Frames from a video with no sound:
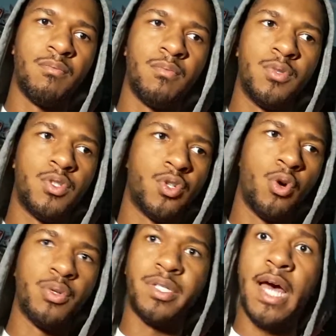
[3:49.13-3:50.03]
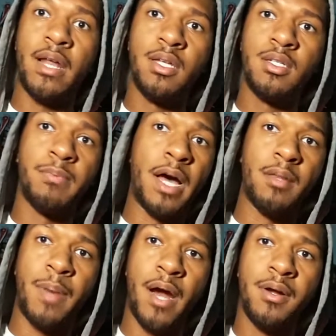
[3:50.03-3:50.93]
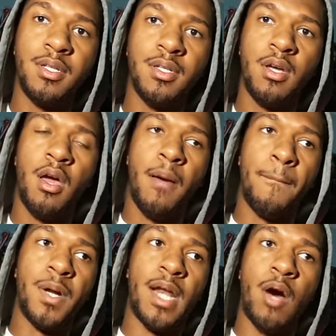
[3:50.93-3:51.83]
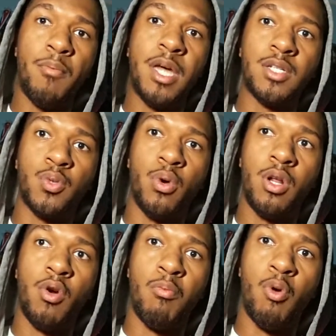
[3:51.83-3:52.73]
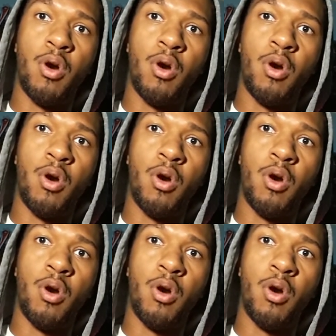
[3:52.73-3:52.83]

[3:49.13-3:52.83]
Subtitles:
so silenced by the parents, but now it makes us want to know more.